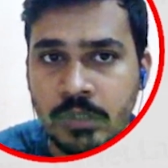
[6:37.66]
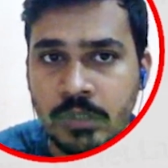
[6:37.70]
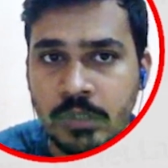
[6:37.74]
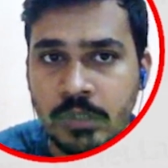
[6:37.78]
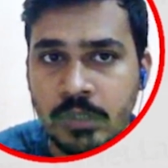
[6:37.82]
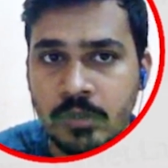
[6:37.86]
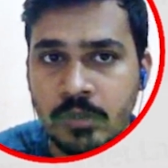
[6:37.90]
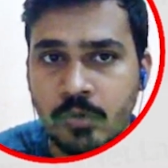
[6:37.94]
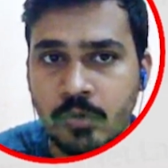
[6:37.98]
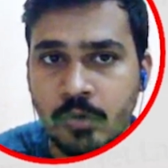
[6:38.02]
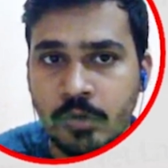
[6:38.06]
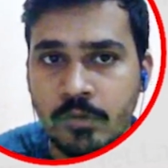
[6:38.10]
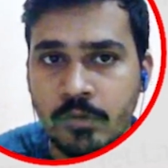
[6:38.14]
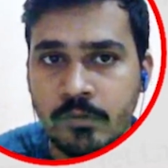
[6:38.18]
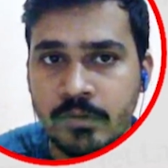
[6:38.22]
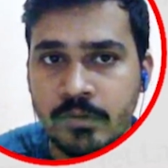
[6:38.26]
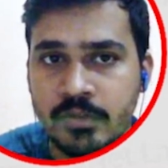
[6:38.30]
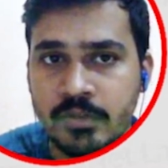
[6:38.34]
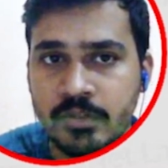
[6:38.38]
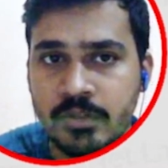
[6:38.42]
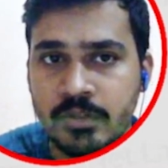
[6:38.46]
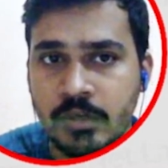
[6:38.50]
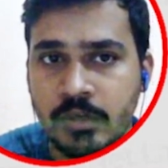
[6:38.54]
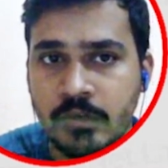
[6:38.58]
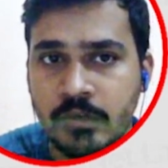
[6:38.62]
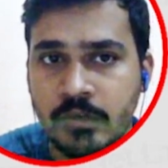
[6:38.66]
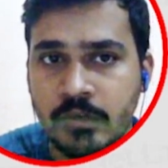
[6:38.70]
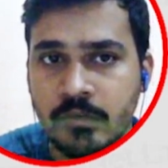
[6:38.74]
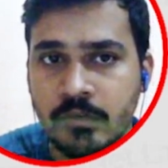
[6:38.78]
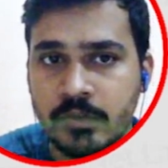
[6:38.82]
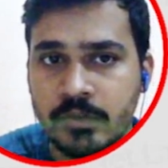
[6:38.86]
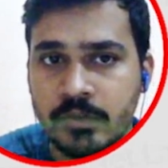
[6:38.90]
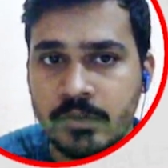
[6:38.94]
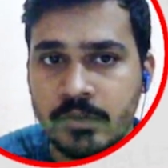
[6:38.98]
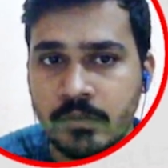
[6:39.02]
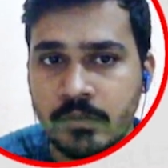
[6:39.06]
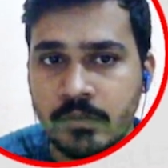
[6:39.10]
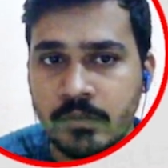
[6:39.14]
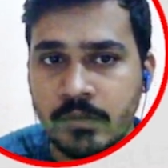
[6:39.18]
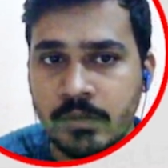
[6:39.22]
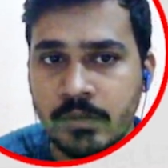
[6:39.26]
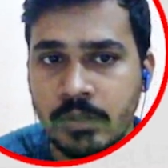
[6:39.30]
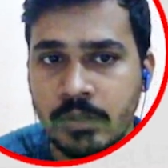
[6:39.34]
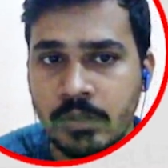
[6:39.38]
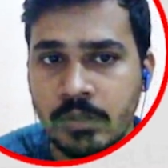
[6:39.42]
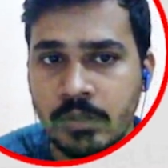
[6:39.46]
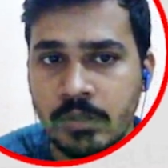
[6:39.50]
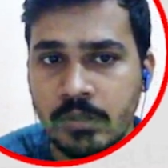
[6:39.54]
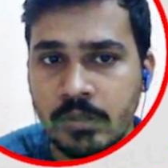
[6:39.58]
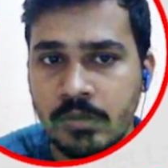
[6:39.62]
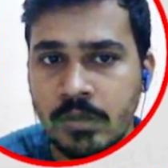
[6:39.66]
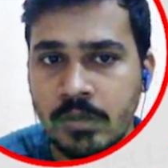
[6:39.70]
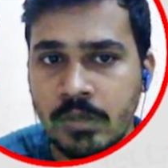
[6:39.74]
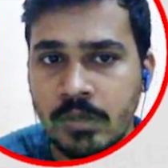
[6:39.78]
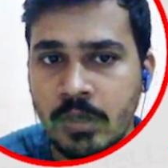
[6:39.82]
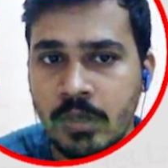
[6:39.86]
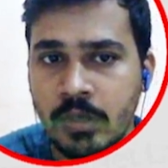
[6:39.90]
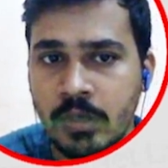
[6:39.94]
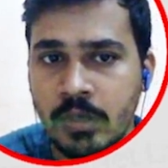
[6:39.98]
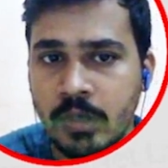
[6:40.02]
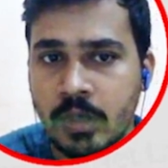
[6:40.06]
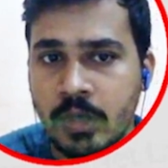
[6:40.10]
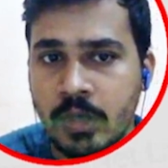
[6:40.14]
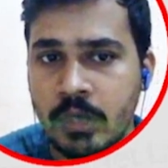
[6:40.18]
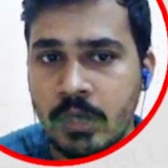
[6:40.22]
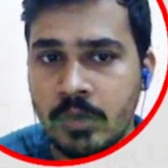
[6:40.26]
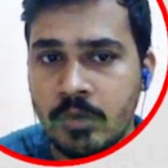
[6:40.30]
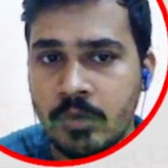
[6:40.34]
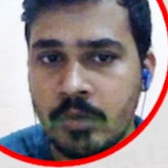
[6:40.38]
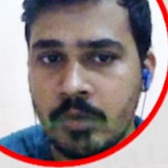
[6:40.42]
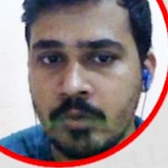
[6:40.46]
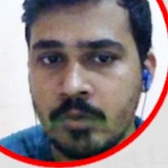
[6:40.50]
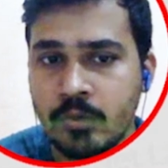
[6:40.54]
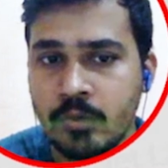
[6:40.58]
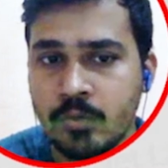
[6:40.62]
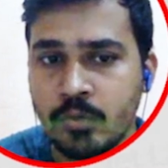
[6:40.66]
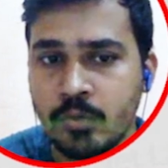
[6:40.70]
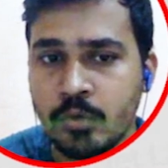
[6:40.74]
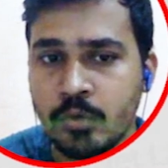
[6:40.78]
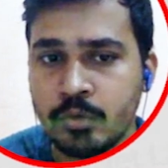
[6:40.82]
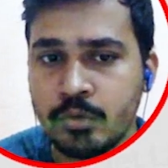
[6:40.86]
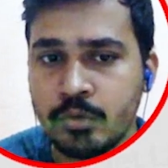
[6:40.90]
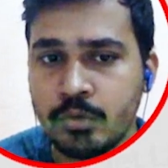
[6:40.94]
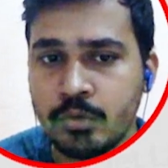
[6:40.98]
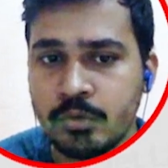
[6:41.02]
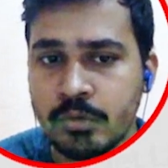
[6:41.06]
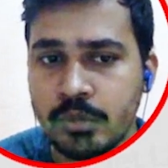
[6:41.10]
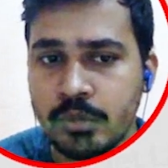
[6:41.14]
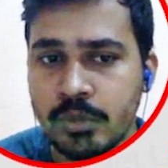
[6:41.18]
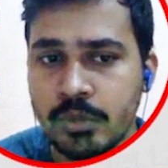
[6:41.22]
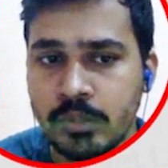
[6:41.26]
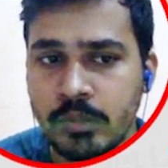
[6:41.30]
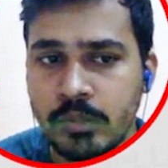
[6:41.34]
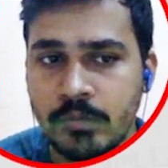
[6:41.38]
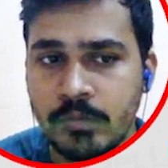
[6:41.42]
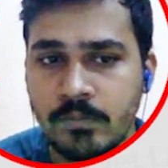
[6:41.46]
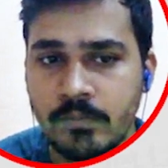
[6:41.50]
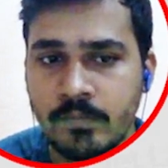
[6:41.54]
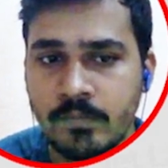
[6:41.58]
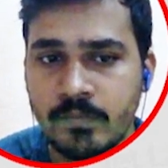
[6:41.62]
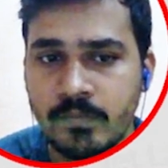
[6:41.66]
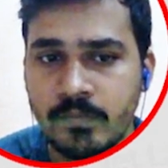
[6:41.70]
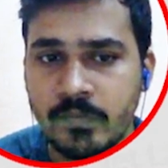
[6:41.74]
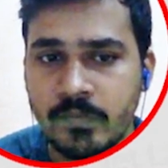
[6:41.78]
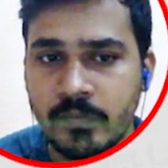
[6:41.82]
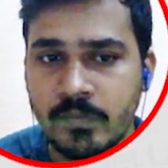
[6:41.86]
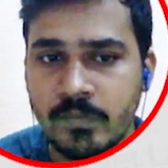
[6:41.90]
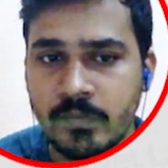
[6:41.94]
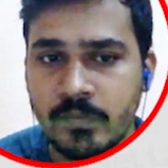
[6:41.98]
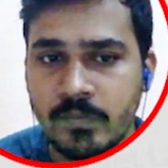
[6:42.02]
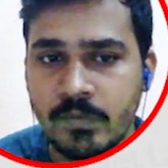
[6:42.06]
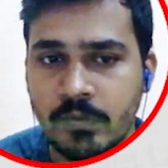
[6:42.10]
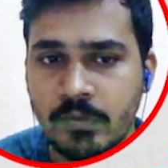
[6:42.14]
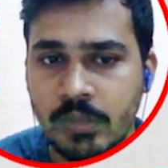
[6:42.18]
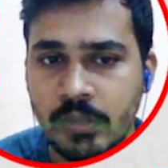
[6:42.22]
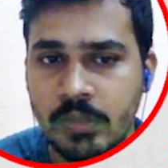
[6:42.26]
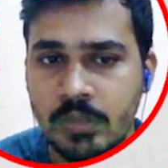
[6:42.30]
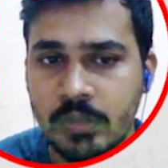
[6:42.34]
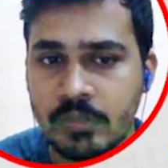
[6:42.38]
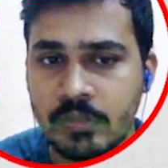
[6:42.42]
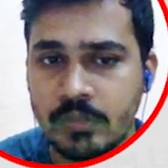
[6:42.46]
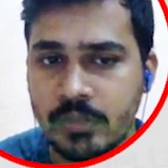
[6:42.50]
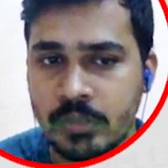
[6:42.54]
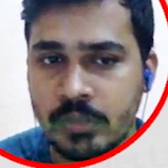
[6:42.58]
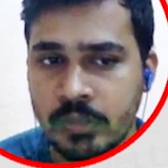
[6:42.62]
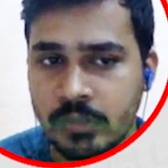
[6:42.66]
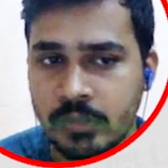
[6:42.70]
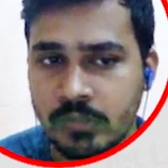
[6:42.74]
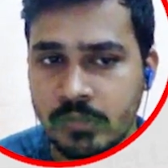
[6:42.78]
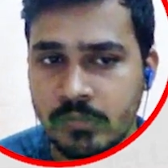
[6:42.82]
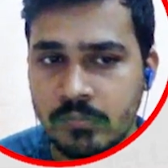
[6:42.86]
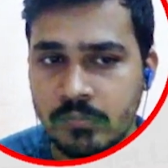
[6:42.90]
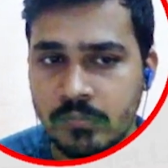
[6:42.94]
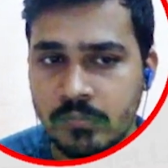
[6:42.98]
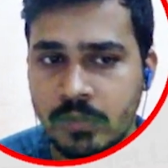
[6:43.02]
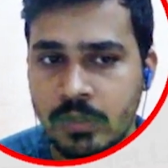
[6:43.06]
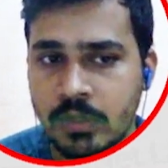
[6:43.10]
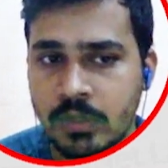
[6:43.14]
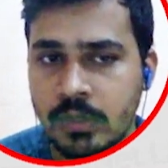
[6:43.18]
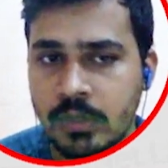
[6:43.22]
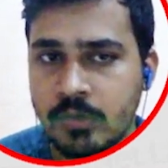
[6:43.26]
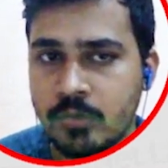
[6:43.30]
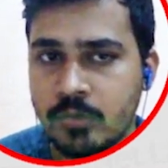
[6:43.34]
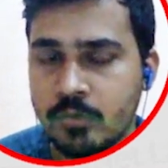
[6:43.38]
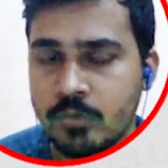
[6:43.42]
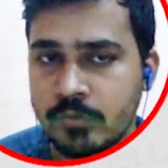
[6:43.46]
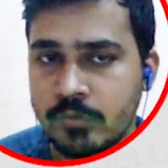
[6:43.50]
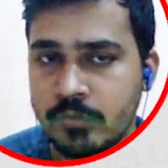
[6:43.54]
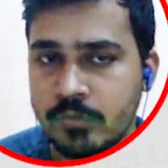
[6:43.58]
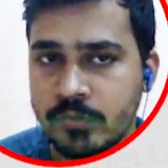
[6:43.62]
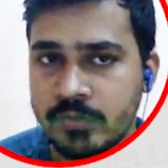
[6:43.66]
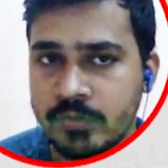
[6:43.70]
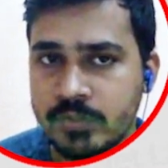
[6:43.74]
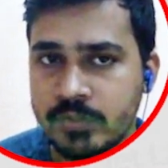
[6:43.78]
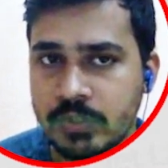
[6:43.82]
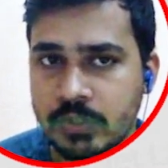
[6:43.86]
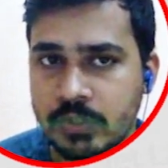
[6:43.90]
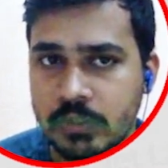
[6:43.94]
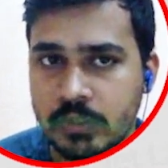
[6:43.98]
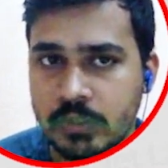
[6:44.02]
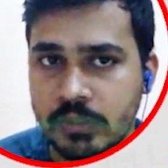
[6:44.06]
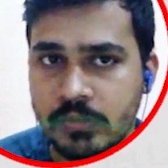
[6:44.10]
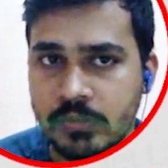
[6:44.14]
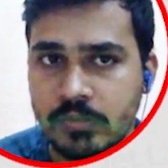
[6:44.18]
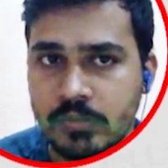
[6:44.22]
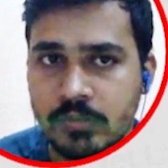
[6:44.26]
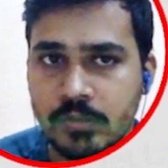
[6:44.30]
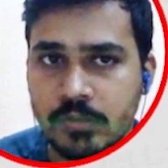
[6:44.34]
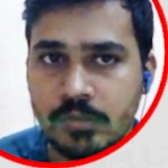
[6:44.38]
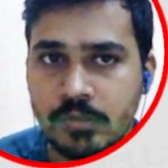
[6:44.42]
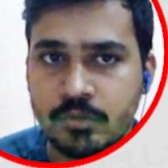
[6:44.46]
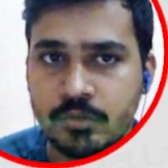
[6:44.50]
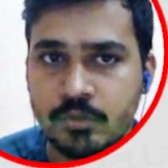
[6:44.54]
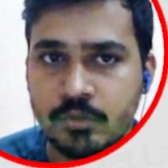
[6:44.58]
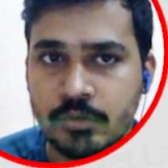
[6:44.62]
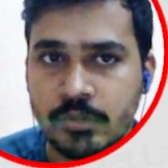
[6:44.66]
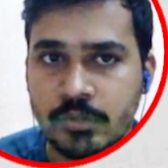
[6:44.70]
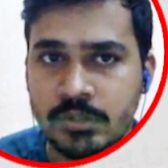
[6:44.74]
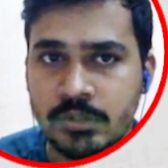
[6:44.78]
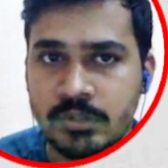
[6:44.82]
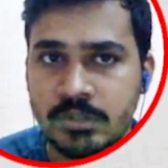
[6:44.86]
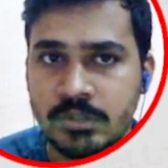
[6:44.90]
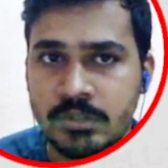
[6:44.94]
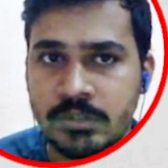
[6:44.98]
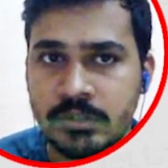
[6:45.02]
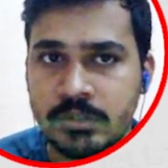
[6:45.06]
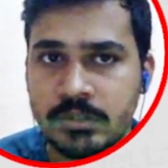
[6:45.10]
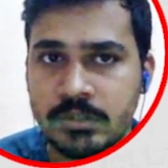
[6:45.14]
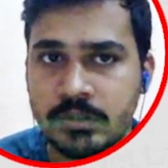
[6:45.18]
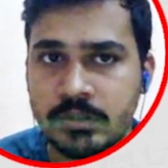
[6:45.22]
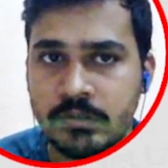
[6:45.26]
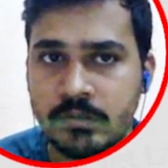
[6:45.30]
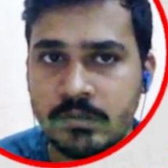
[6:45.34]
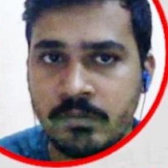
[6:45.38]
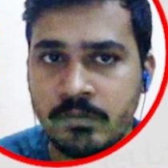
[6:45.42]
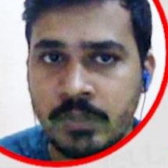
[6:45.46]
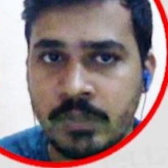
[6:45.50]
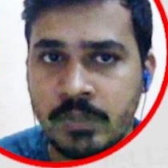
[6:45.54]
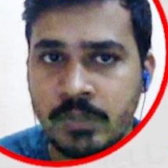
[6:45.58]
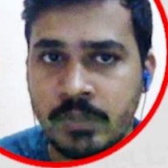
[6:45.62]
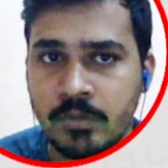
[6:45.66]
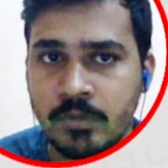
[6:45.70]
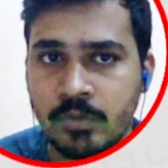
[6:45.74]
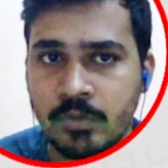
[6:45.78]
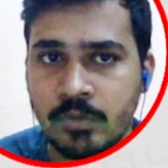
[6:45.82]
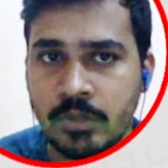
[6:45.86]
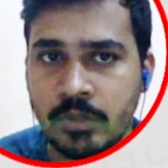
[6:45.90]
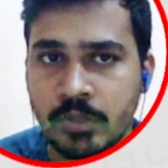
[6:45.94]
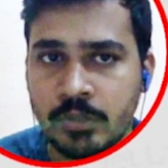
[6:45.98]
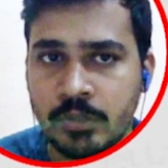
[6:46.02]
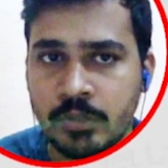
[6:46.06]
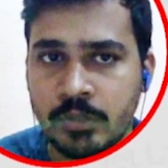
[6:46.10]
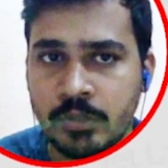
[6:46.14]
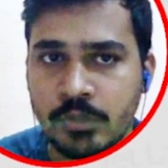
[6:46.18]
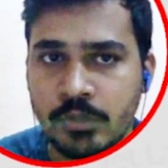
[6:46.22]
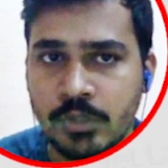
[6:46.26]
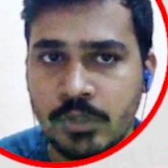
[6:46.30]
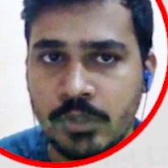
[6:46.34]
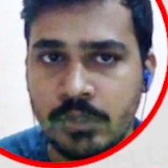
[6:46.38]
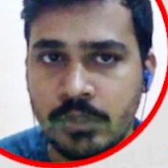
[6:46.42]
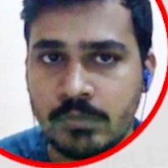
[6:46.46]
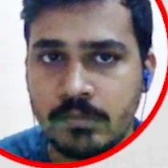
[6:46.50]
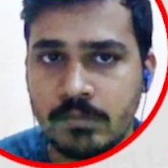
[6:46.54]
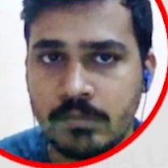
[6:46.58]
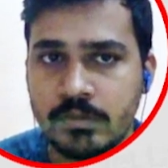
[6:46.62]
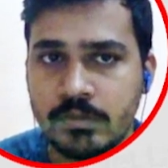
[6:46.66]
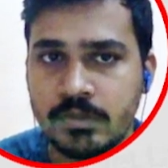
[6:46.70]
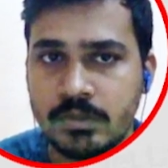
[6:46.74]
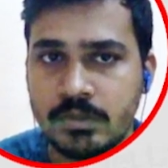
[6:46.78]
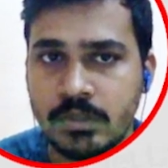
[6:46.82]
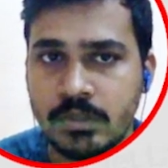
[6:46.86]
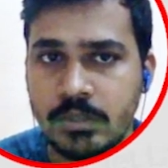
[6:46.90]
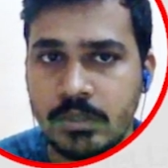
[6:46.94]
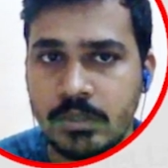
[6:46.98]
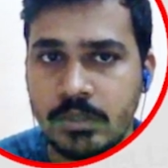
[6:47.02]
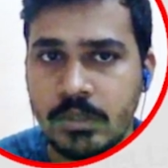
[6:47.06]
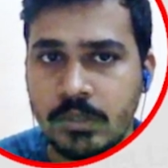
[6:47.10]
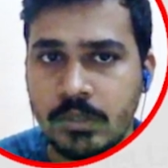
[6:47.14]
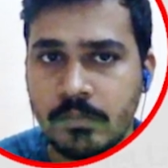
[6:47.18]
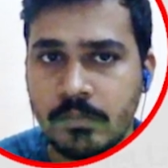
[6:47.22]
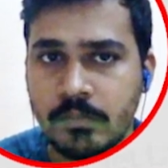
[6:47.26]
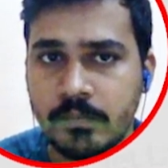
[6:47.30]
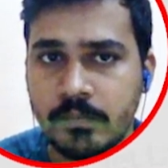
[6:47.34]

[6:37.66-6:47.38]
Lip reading: you always start from the 7th layer and you go through the each layer, the physical layer. So this is when you are actually sending.